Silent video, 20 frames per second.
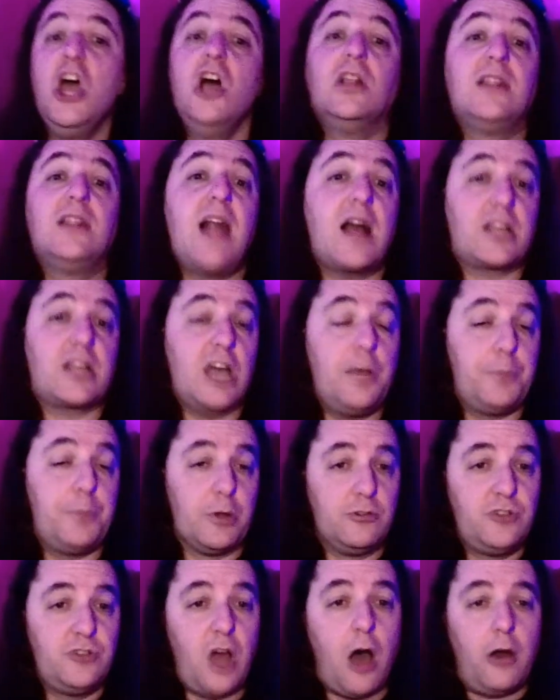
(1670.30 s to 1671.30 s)
Lock up your
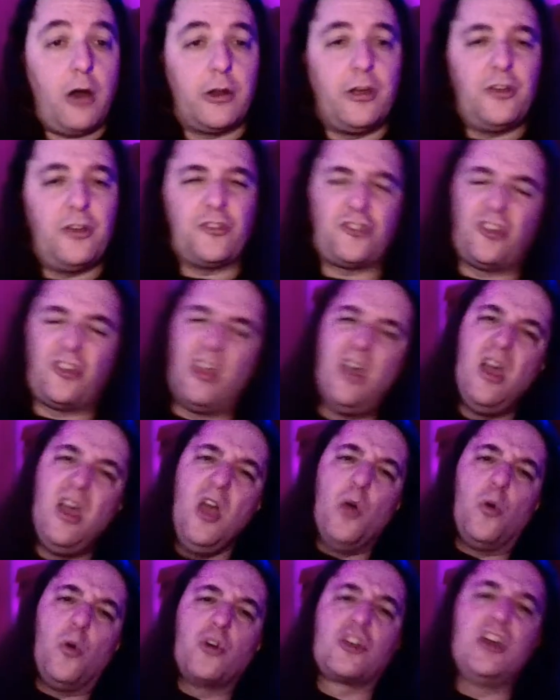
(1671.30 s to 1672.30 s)
daughters,
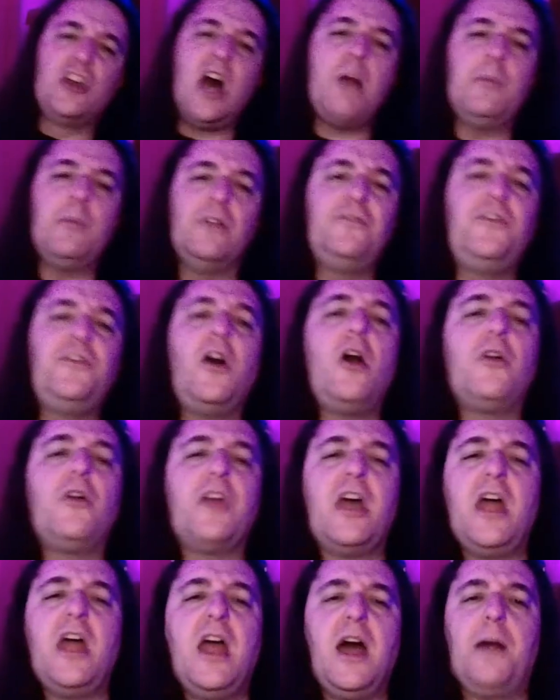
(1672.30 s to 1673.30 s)
we're coming for
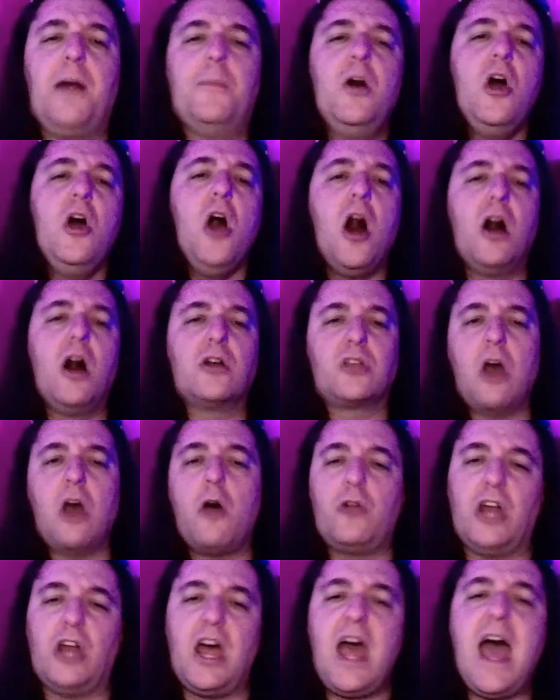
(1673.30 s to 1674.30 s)
them. I'm
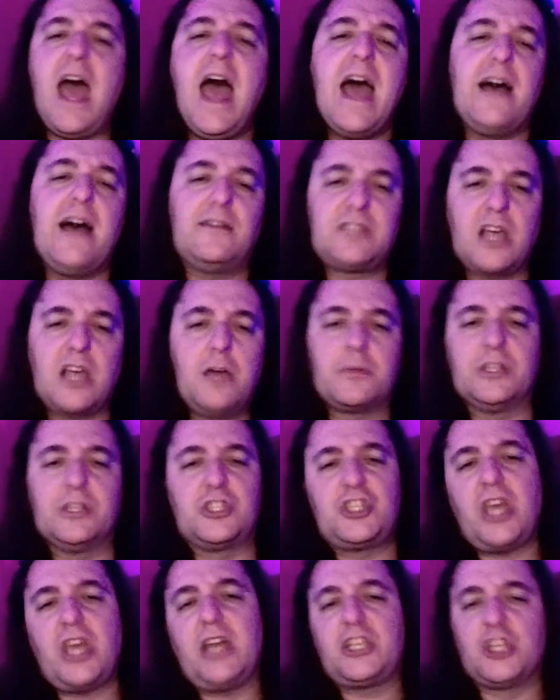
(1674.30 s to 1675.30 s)
gonna have some
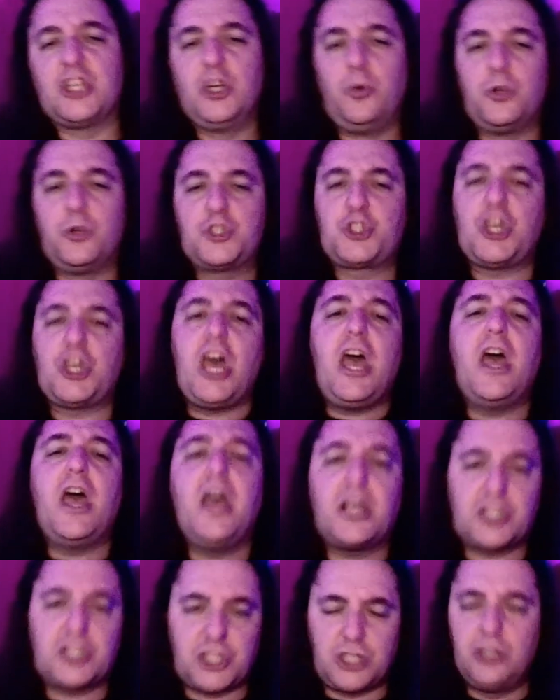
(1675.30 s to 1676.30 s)
consensual sex.